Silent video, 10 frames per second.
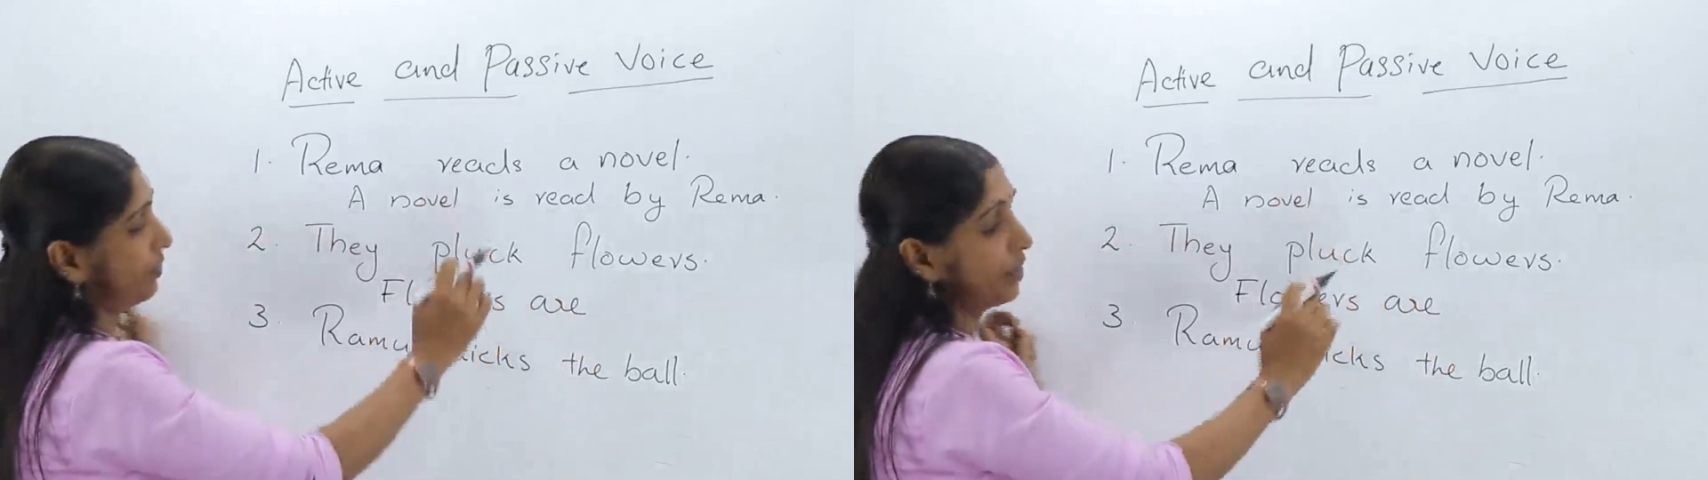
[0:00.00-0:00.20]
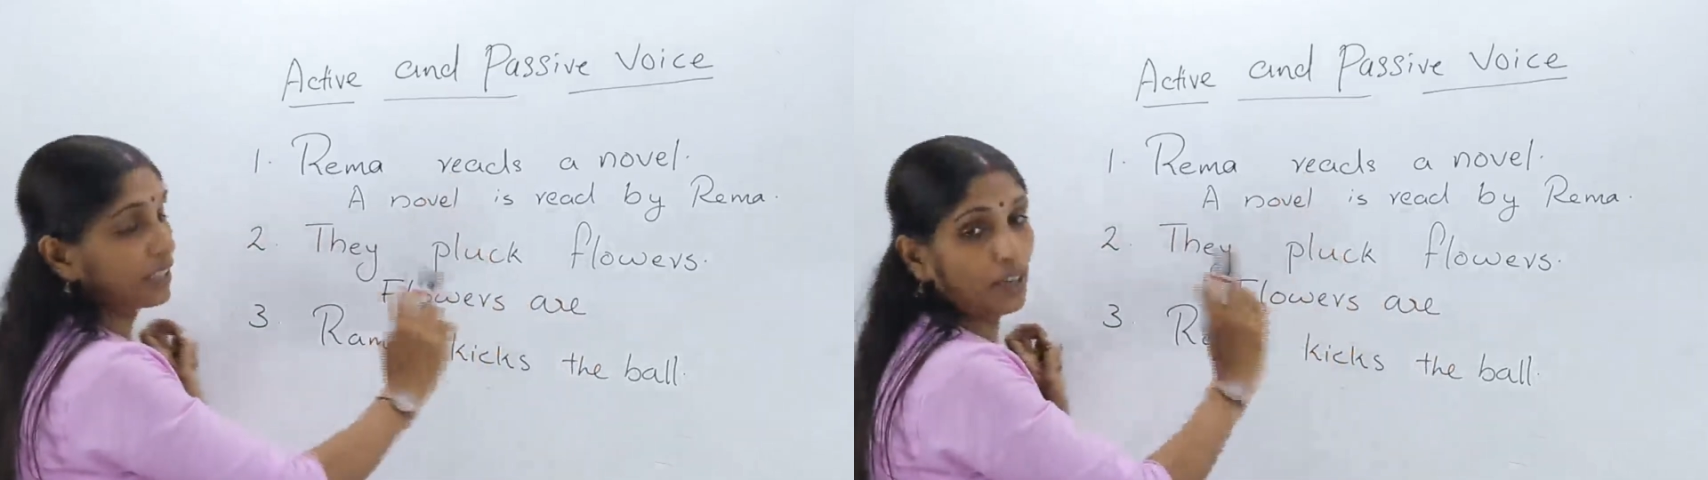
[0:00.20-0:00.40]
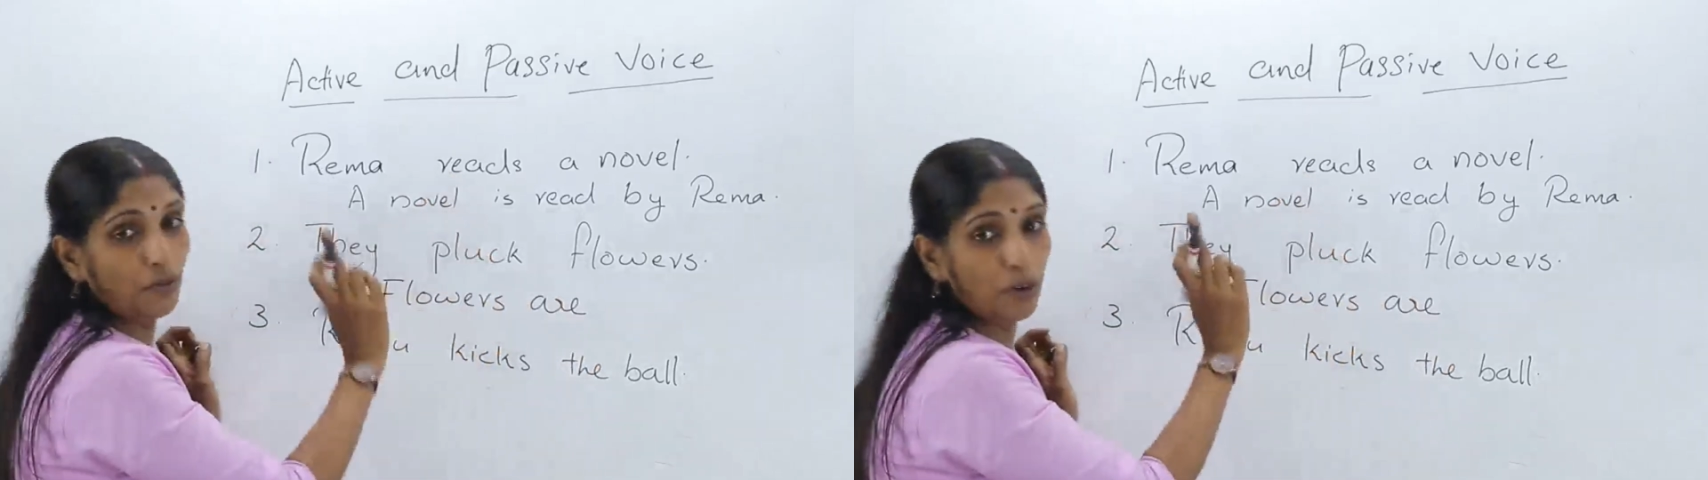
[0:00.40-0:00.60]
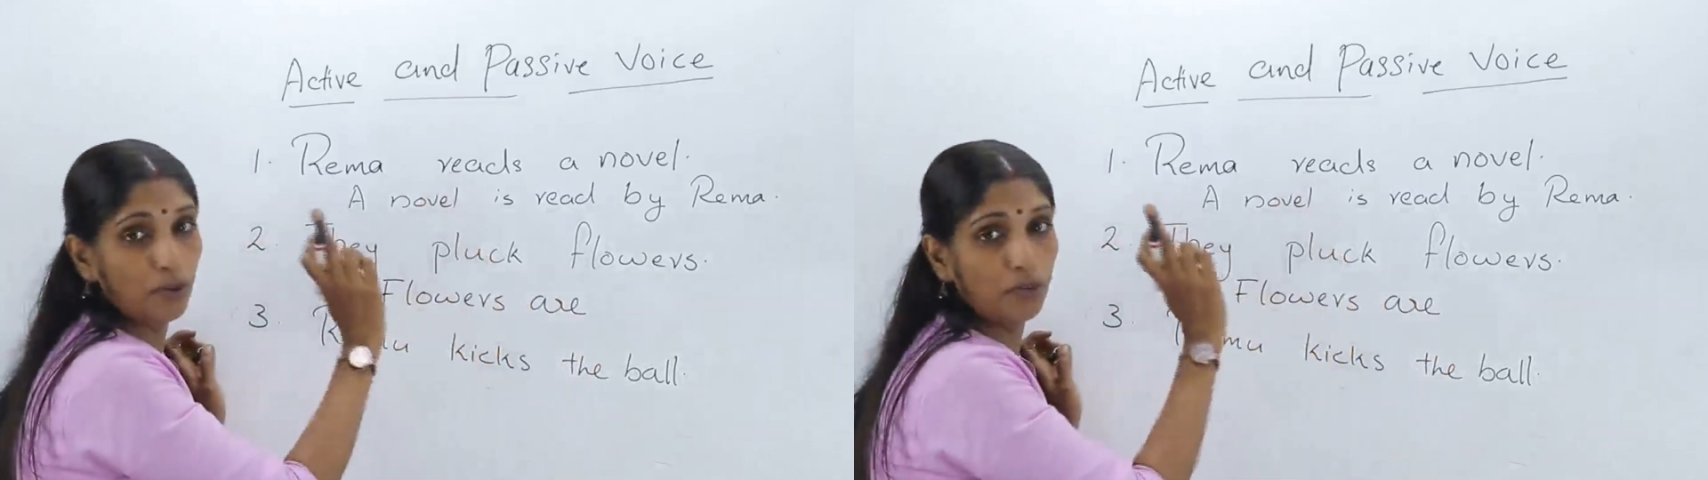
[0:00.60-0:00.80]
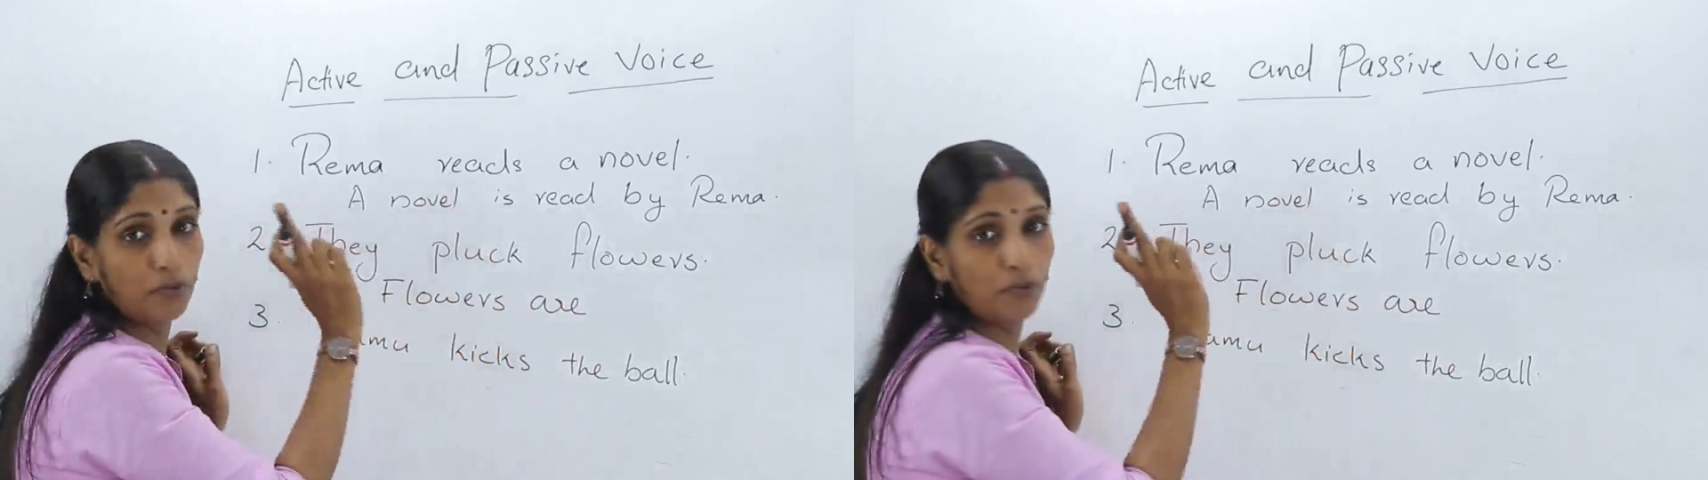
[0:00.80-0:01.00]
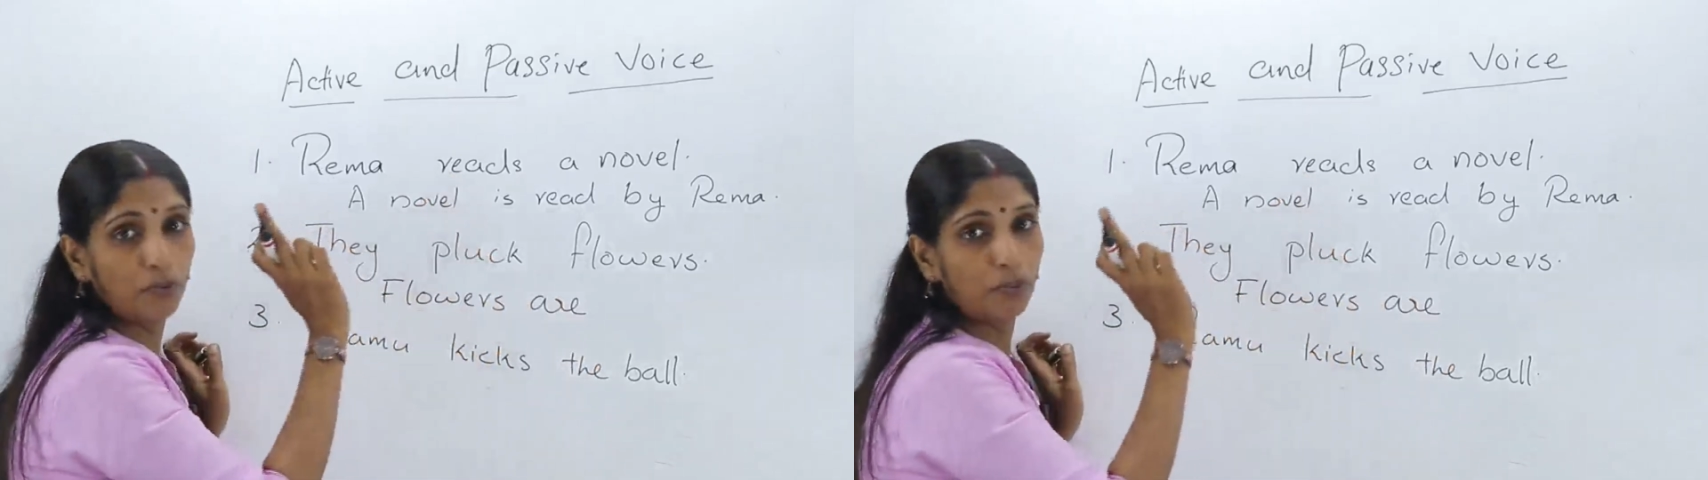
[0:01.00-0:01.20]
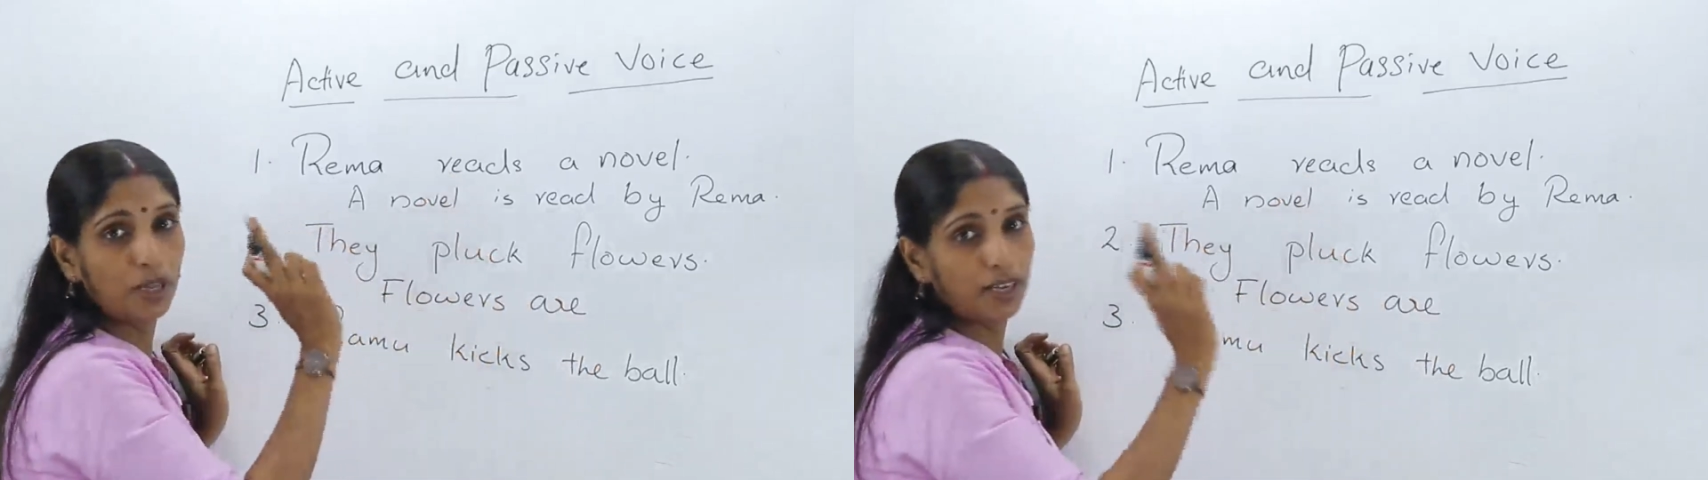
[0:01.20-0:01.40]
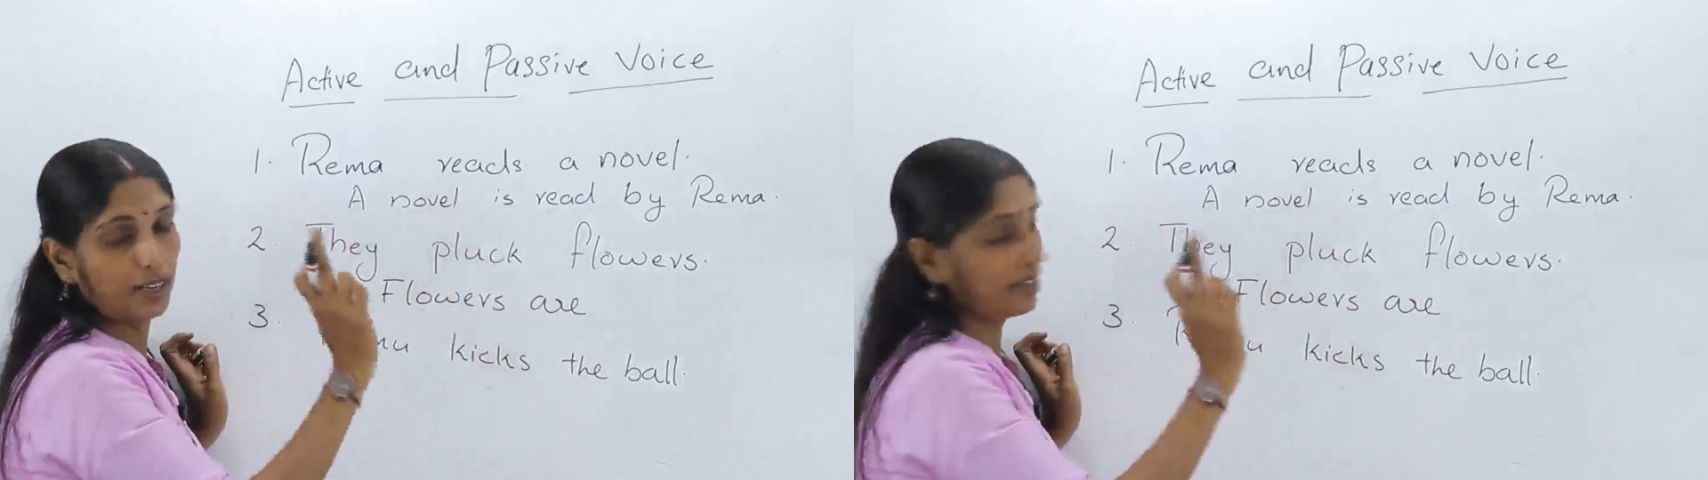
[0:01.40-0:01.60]
V3 form of
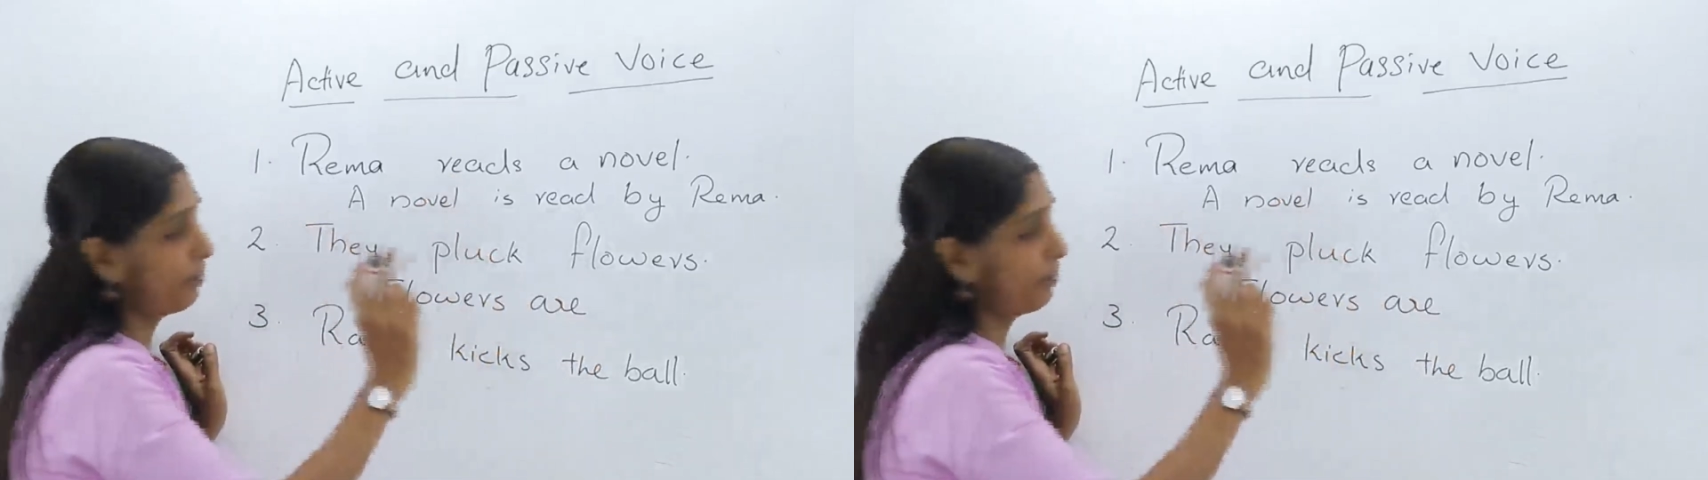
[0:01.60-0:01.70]
pluck,